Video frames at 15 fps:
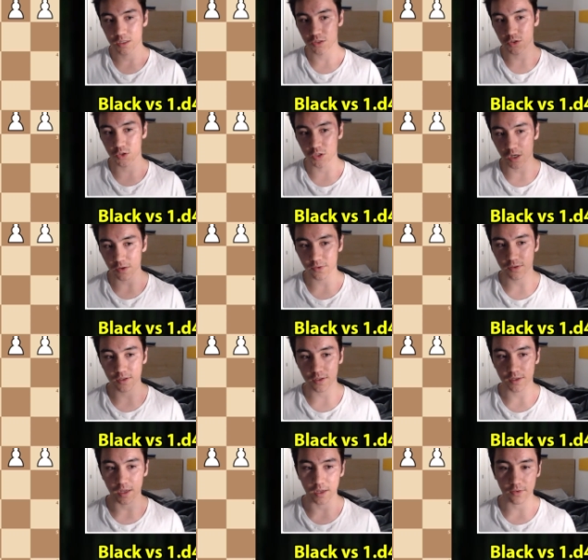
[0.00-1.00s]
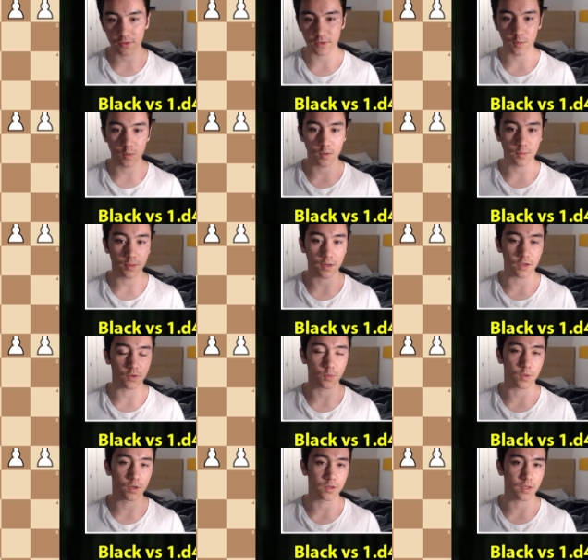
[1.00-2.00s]
just in case someone
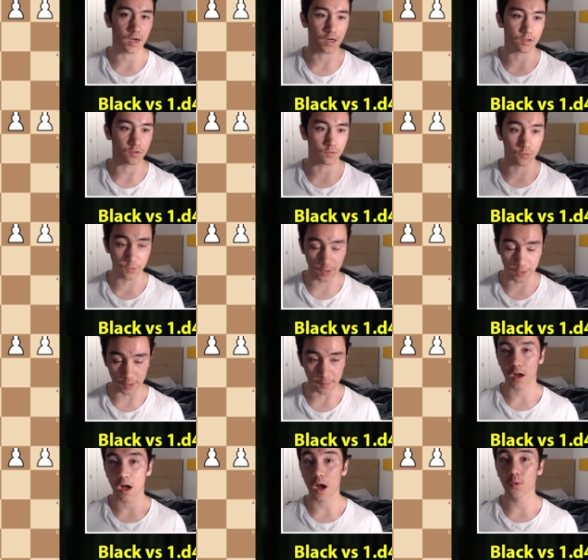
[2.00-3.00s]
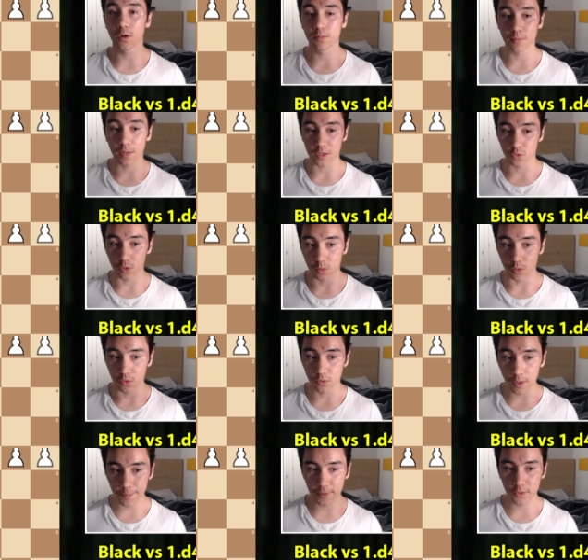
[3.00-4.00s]
plays one knight of three. I want my
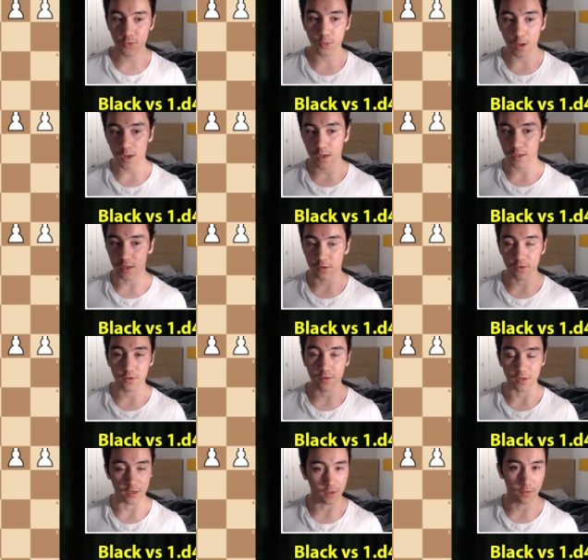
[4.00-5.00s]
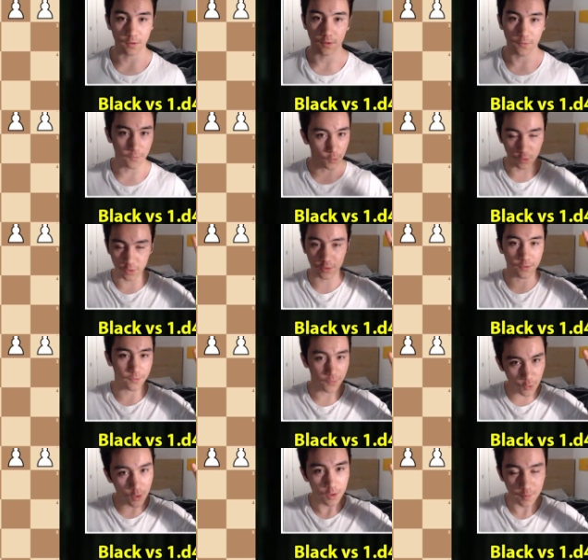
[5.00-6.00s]
normal repertoire in its like fungus
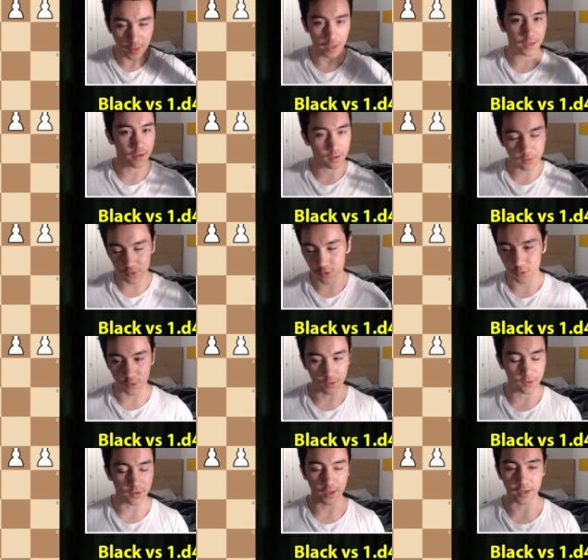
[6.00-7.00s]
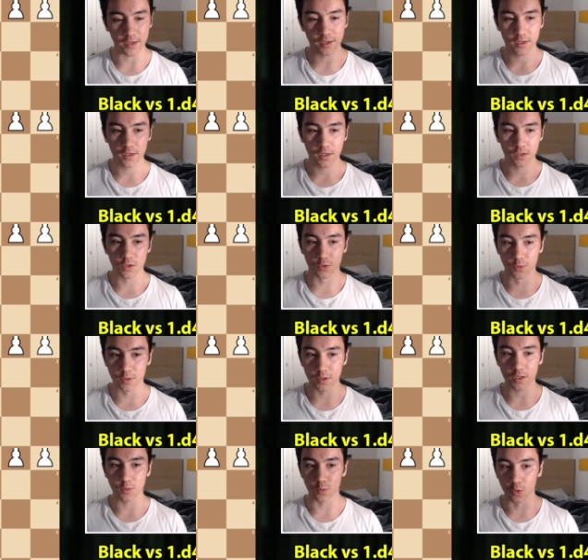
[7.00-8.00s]
form, I guess you could say, to
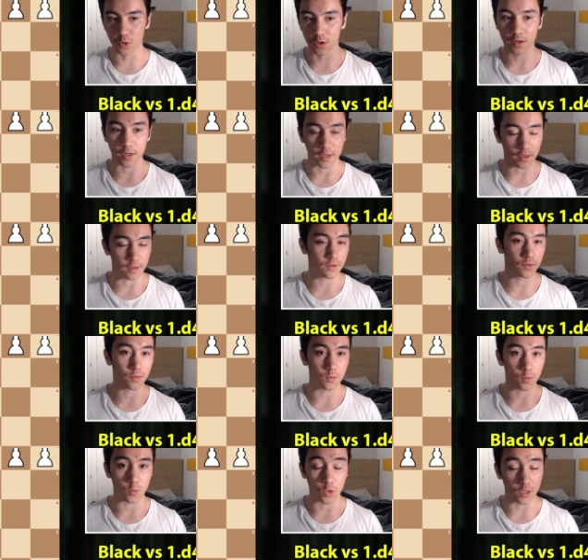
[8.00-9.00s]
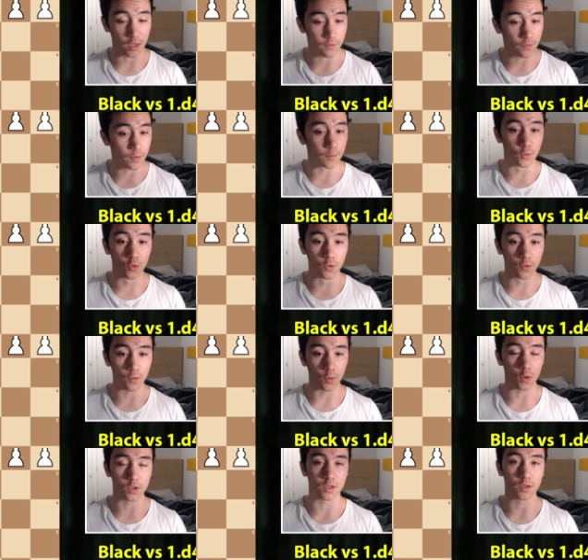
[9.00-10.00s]
really work against whatever move
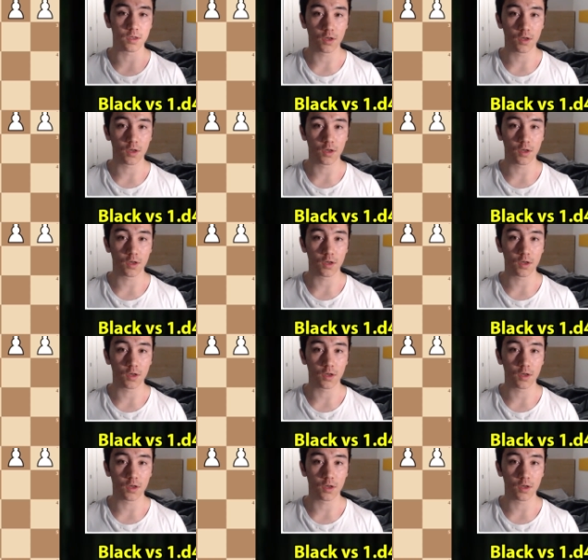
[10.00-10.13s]
order